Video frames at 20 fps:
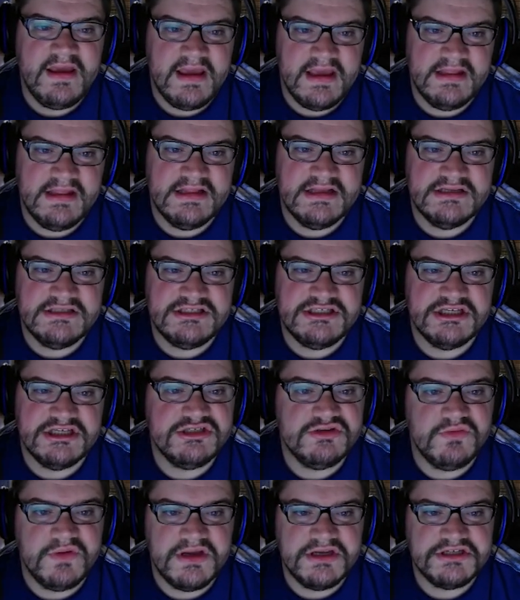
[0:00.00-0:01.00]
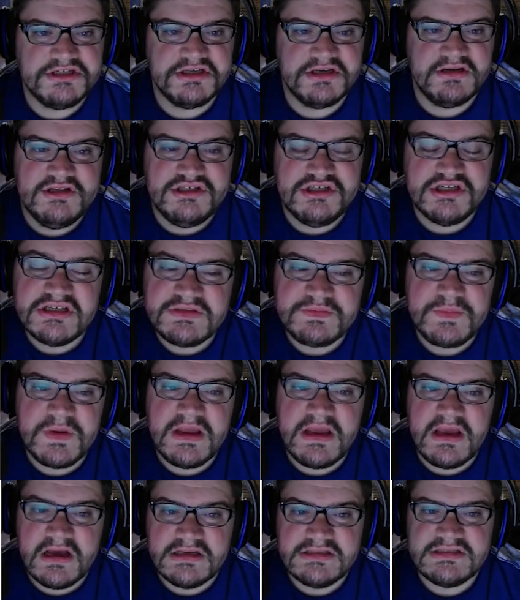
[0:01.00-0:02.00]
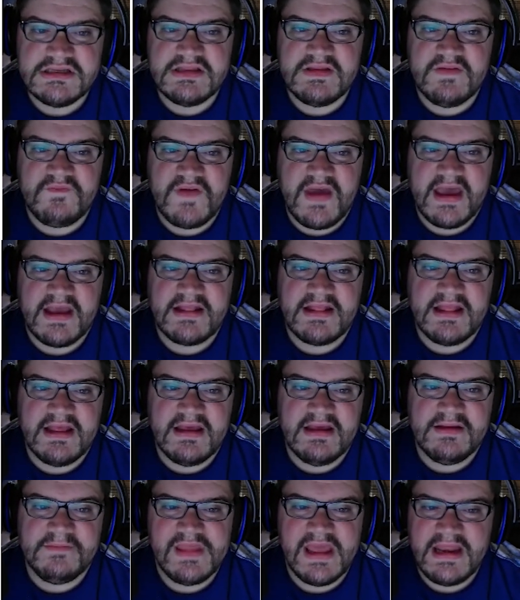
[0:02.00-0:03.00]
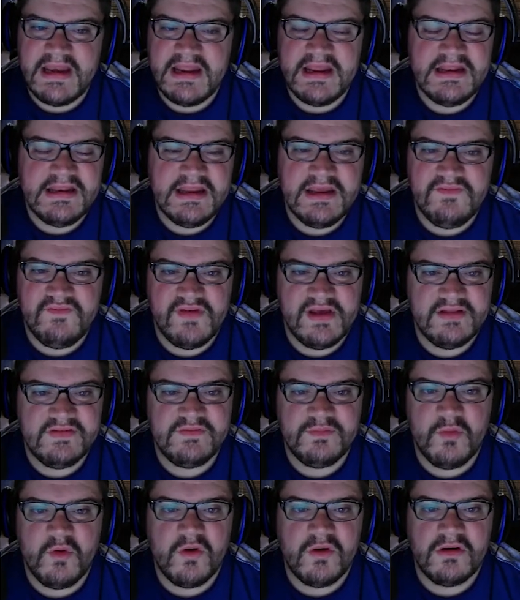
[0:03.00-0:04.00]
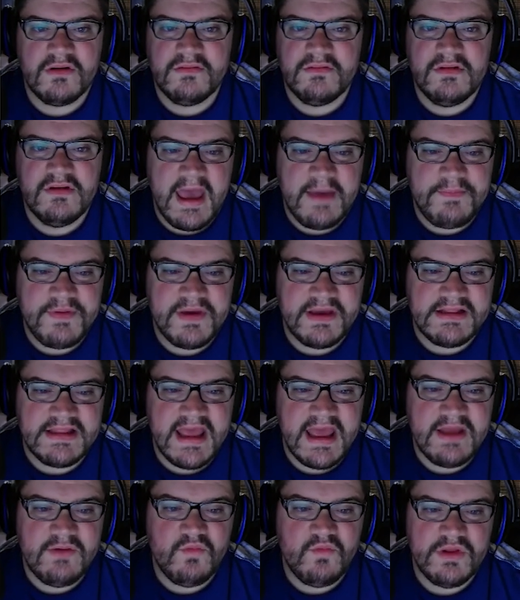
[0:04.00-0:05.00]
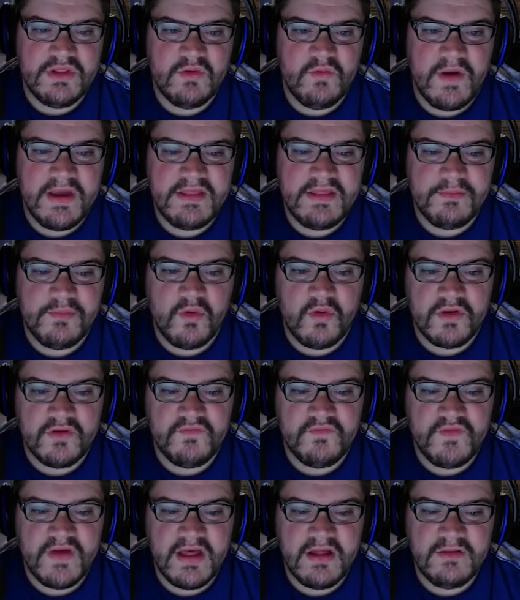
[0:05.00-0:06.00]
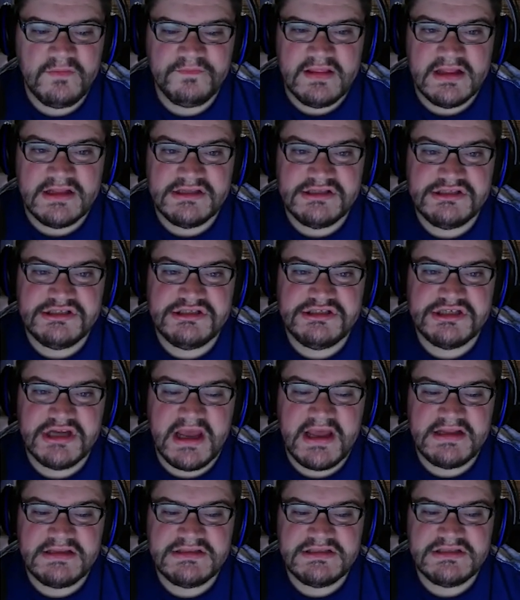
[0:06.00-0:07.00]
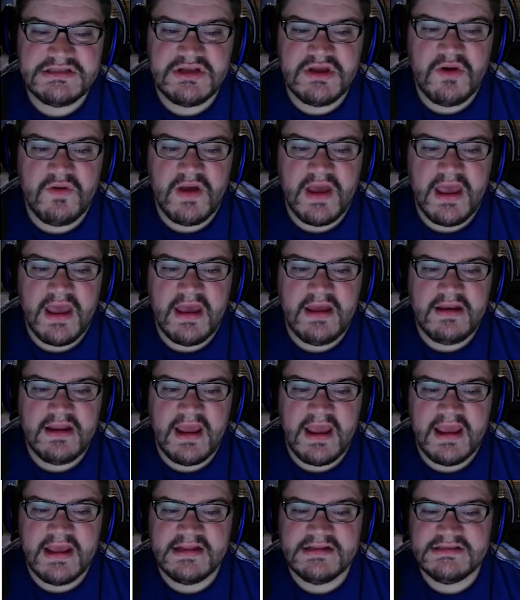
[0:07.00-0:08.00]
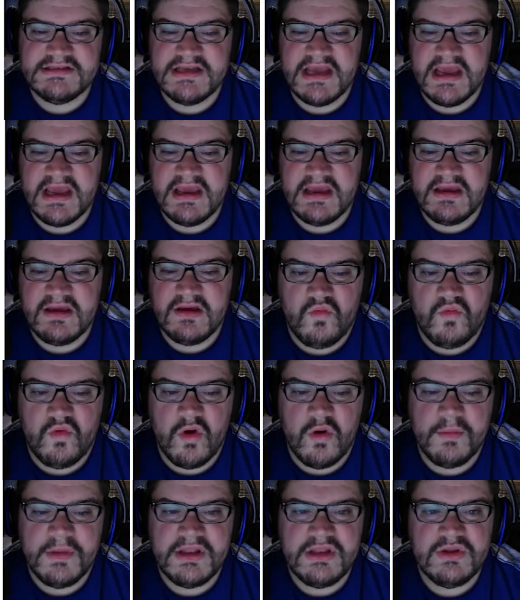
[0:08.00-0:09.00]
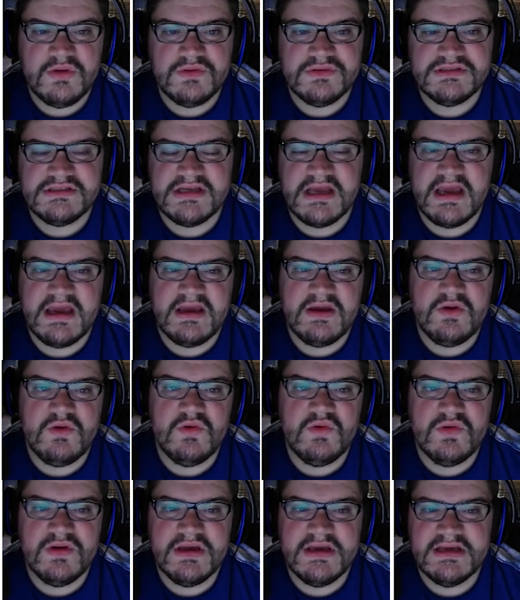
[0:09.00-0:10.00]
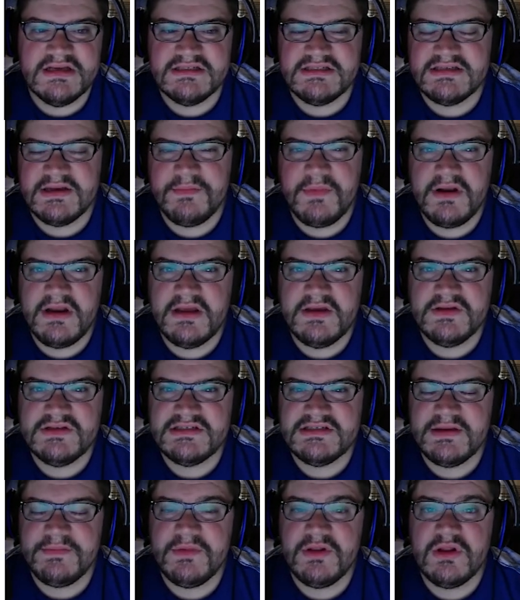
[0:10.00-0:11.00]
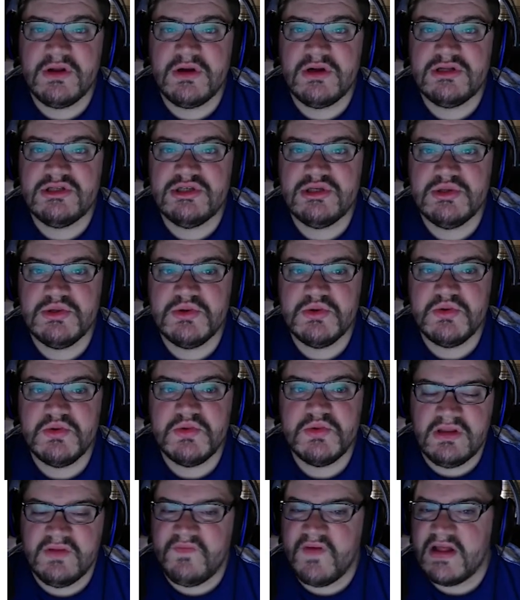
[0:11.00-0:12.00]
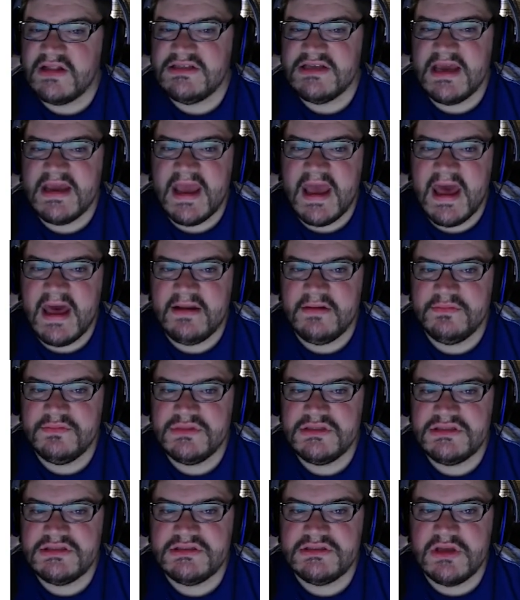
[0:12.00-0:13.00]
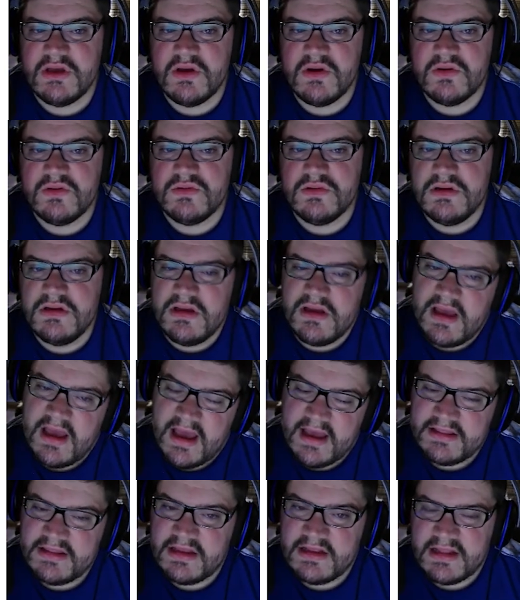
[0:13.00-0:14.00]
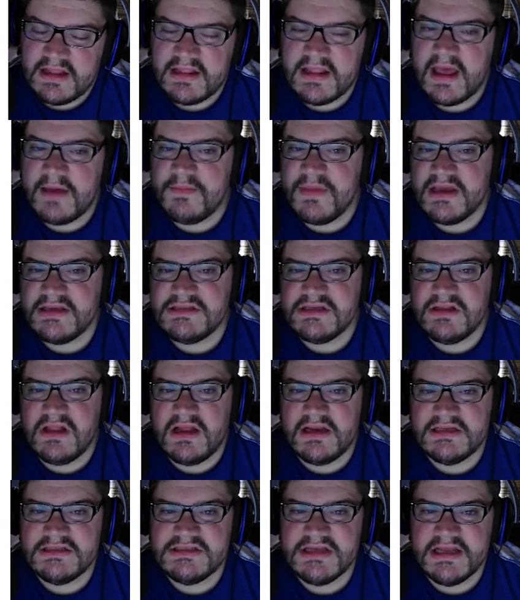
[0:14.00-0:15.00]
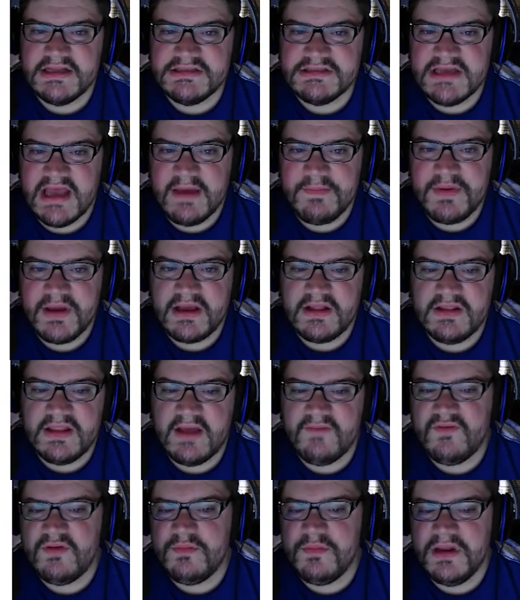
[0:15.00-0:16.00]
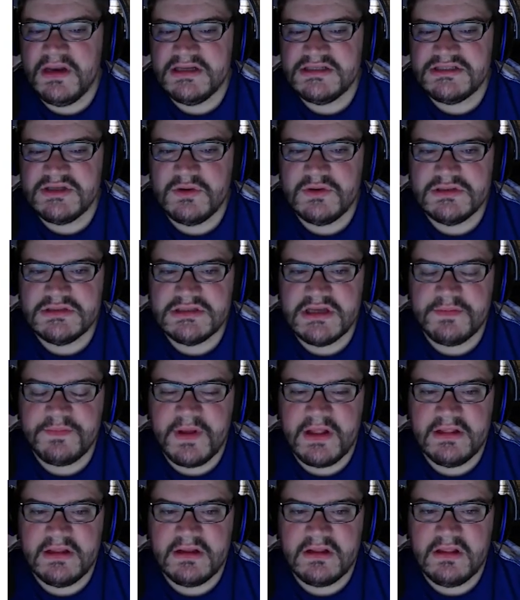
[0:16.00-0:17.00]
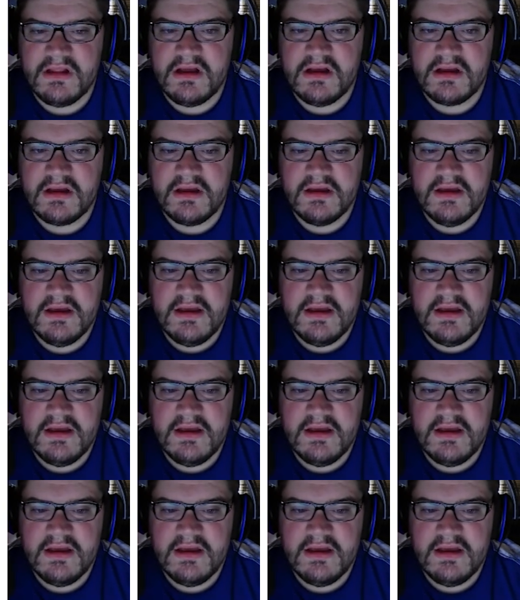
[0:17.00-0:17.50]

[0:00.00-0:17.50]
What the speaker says: in this situation, just because of the fact that they need defense more. At pick 10, with the way the board fell, the Jets go ahead and take Rome Odunze, who is somebody similar to Devontae Adams, so I think that makes a lot of sense. At pick 11, Minnesota's up on the clock,